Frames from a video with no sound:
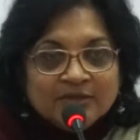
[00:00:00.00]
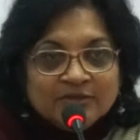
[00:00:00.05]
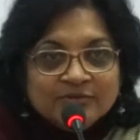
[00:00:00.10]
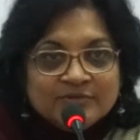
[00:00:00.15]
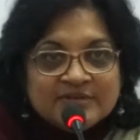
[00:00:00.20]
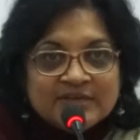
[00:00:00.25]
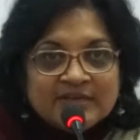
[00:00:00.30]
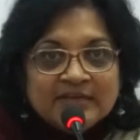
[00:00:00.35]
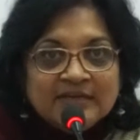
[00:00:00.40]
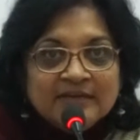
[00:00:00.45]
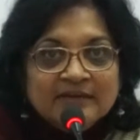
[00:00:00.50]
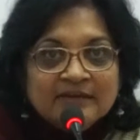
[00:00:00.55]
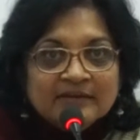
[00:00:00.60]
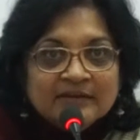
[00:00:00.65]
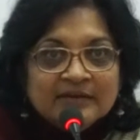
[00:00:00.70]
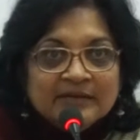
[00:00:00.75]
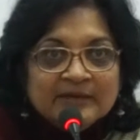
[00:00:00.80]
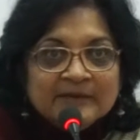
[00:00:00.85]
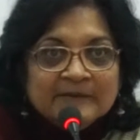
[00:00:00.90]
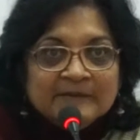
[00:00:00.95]
You see,
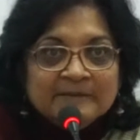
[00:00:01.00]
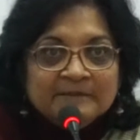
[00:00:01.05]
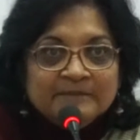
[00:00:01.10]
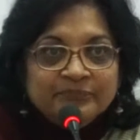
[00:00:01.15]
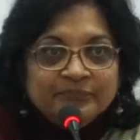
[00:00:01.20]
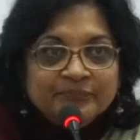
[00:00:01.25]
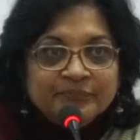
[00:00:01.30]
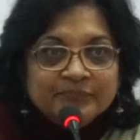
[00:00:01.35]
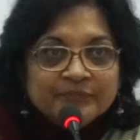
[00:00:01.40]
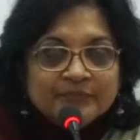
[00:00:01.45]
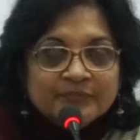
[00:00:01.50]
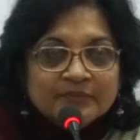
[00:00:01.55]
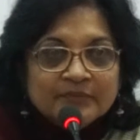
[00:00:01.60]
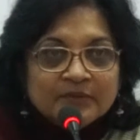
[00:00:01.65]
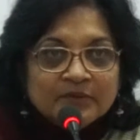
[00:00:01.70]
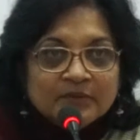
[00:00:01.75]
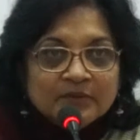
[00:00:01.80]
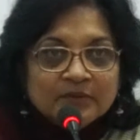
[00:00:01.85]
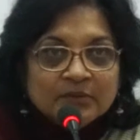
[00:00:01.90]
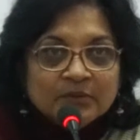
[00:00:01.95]

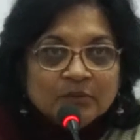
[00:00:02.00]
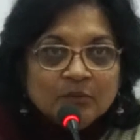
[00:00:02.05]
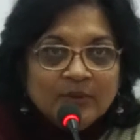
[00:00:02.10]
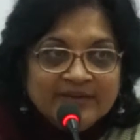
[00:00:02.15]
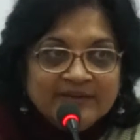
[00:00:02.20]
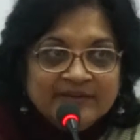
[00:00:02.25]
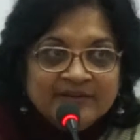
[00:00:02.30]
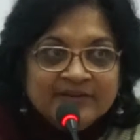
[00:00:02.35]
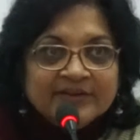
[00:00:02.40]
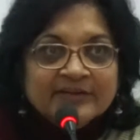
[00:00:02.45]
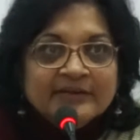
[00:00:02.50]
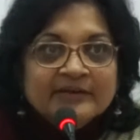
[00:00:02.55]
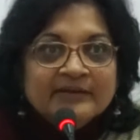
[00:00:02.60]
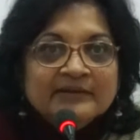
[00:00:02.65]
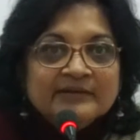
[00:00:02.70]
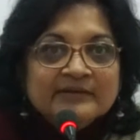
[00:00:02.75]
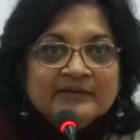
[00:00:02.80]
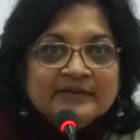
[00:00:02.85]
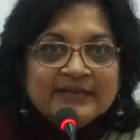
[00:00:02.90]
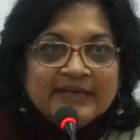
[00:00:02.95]
when
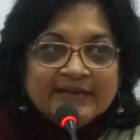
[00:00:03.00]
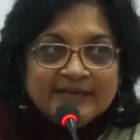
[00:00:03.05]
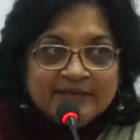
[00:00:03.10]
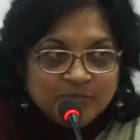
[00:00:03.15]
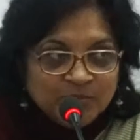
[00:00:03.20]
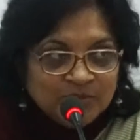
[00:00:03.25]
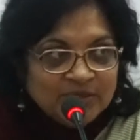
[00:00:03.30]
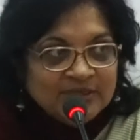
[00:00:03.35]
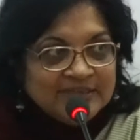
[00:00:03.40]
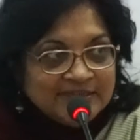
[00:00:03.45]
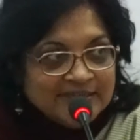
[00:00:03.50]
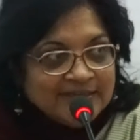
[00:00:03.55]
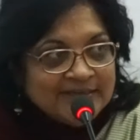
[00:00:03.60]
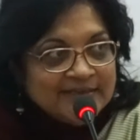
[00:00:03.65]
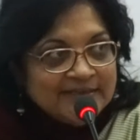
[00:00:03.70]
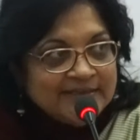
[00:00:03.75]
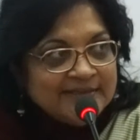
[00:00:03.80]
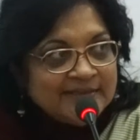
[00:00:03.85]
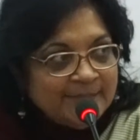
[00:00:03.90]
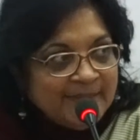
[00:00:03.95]
India gained political
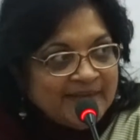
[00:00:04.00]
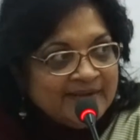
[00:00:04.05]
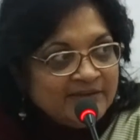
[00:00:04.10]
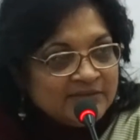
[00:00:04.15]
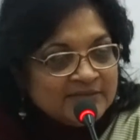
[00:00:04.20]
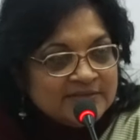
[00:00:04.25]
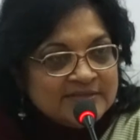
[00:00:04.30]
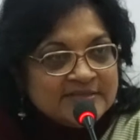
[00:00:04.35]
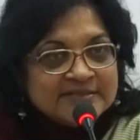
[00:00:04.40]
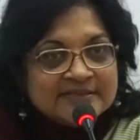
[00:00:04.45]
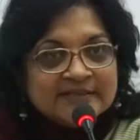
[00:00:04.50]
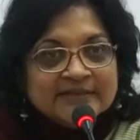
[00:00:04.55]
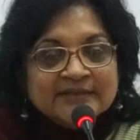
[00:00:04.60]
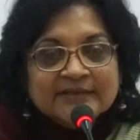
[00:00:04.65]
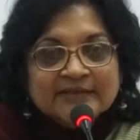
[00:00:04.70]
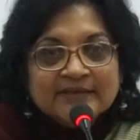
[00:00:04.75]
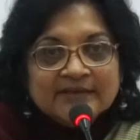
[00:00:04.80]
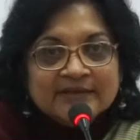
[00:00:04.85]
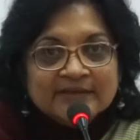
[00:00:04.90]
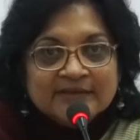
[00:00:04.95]
independence,
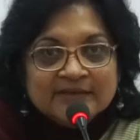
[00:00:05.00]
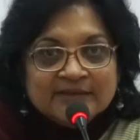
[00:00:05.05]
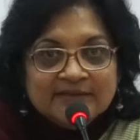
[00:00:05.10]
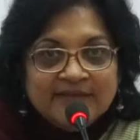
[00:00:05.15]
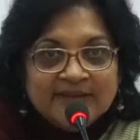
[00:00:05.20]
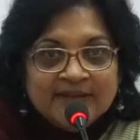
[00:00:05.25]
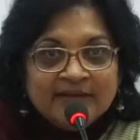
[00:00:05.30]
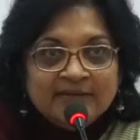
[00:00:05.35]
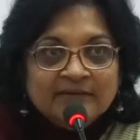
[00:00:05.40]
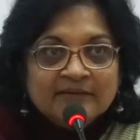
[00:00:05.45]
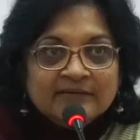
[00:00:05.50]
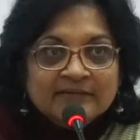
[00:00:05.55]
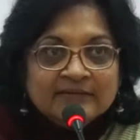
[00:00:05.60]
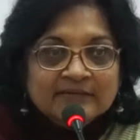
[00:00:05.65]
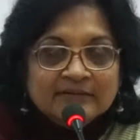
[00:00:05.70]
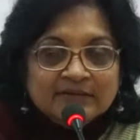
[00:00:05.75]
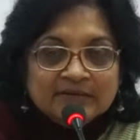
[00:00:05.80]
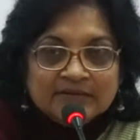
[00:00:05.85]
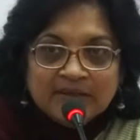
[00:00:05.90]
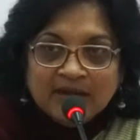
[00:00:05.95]

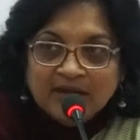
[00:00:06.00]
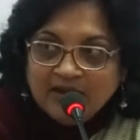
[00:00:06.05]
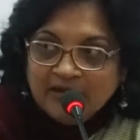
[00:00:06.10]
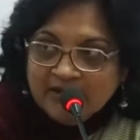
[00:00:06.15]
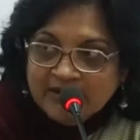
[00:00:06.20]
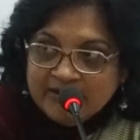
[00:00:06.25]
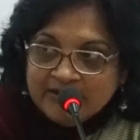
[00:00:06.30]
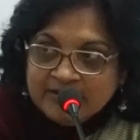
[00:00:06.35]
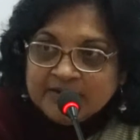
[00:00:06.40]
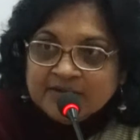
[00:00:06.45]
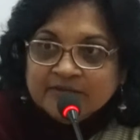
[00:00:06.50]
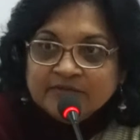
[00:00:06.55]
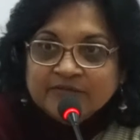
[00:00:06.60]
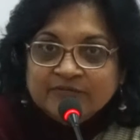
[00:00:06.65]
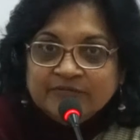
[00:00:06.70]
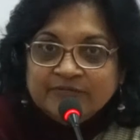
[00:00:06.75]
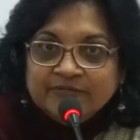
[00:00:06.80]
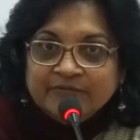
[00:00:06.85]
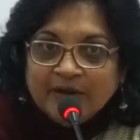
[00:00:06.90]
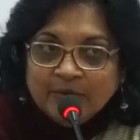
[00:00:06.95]
then our
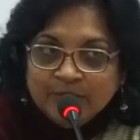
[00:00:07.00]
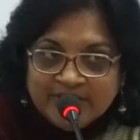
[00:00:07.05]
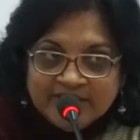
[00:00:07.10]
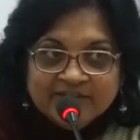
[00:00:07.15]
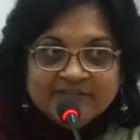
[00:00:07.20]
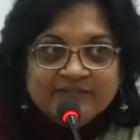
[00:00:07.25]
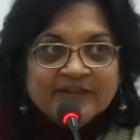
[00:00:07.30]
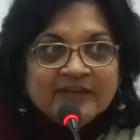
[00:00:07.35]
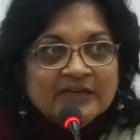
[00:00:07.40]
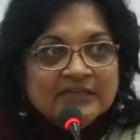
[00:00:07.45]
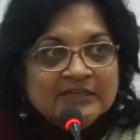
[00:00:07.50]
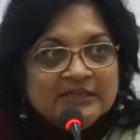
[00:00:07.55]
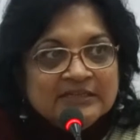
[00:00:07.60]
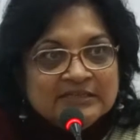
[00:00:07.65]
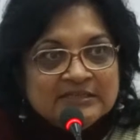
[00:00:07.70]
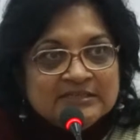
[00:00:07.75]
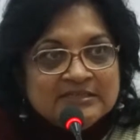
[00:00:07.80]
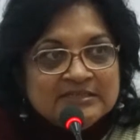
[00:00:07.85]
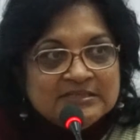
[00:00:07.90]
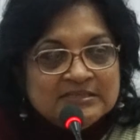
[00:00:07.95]
founding
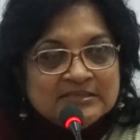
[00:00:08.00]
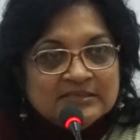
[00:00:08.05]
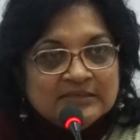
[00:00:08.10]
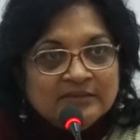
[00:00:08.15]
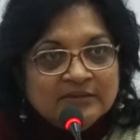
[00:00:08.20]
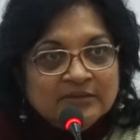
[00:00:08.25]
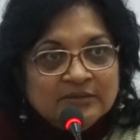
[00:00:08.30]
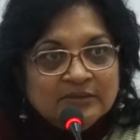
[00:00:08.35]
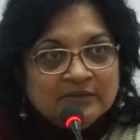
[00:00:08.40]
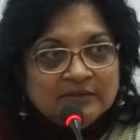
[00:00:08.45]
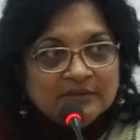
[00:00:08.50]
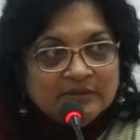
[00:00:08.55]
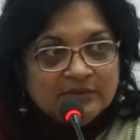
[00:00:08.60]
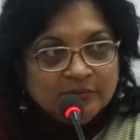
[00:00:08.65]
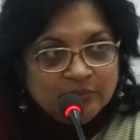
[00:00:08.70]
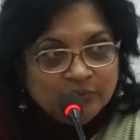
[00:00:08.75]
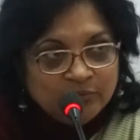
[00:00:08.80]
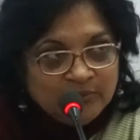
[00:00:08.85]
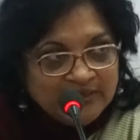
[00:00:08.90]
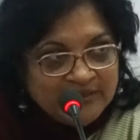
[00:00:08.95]
fathers
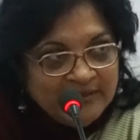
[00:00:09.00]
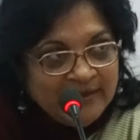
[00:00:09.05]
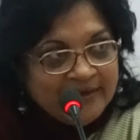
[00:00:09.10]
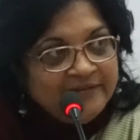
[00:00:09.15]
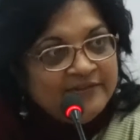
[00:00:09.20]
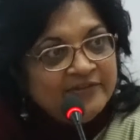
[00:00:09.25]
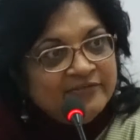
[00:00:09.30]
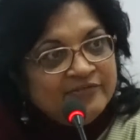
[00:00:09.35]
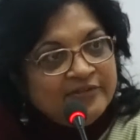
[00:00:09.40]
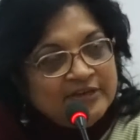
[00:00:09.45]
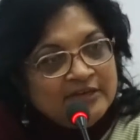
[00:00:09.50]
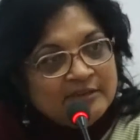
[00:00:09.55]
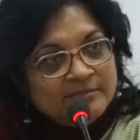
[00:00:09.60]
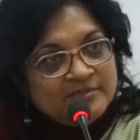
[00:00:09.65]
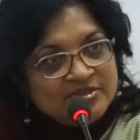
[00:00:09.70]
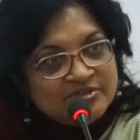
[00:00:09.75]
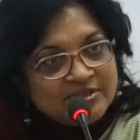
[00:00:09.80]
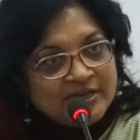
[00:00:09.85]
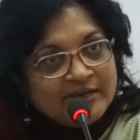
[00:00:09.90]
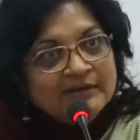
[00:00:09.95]
who had led the freedom
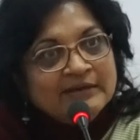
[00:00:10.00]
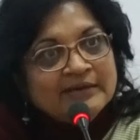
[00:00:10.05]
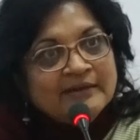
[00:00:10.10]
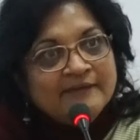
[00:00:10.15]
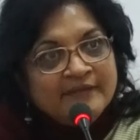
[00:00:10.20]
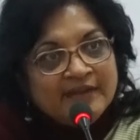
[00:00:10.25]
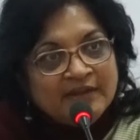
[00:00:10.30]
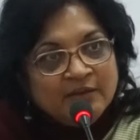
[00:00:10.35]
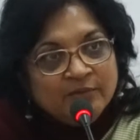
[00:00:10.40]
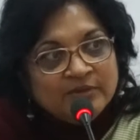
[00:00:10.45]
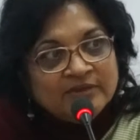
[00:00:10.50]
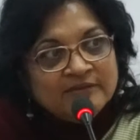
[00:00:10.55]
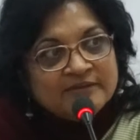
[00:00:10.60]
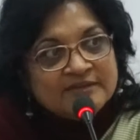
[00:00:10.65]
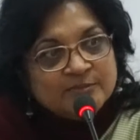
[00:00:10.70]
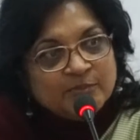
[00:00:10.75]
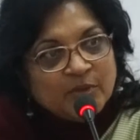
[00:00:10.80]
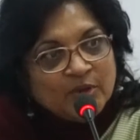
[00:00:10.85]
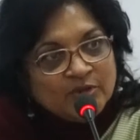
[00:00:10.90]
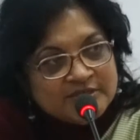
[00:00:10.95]
struggle and then were
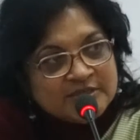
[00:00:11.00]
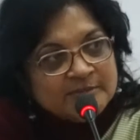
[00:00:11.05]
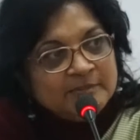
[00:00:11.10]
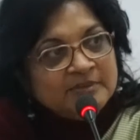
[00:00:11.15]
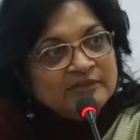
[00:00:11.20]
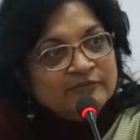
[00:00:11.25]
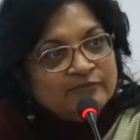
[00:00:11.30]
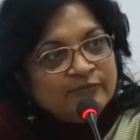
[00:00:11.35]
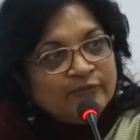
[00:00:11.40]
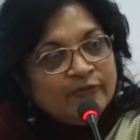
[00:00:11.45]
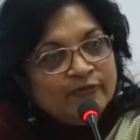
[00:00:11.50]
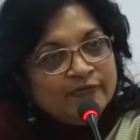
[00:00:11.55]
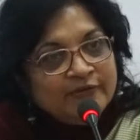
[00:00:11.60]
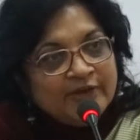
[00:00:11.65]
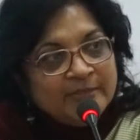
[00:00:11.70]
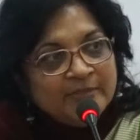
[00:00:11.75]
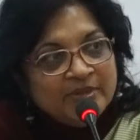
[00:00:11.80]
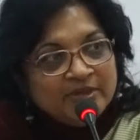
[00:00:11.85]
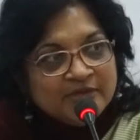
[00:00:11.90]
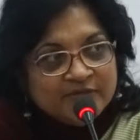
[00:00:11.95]
responsible for
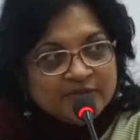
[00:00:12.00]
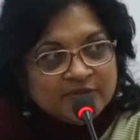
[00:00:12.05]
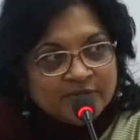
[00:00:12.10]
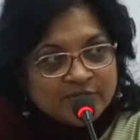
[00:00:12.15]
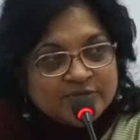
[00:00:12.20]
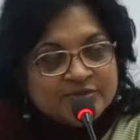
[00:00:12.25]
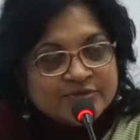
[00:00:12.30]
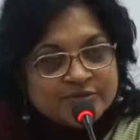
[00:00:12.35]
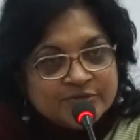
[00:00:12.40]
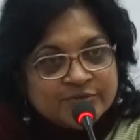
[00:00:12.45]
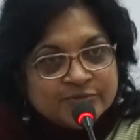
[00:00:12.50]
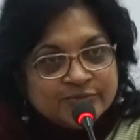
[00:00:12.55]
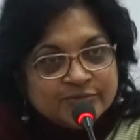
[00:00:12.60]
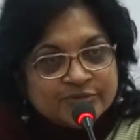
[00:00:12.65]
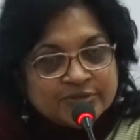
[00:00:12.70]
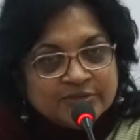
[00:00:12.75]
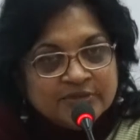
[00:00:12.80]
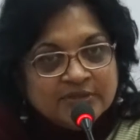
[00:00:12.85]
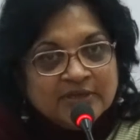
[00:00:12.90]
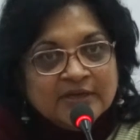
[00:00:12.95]
framing of the
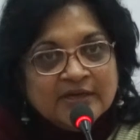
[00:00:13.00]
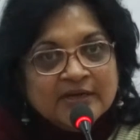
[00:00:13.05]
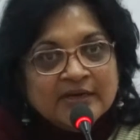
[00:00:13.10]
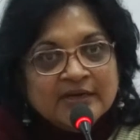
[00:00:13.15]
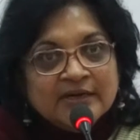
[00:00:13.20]
constitution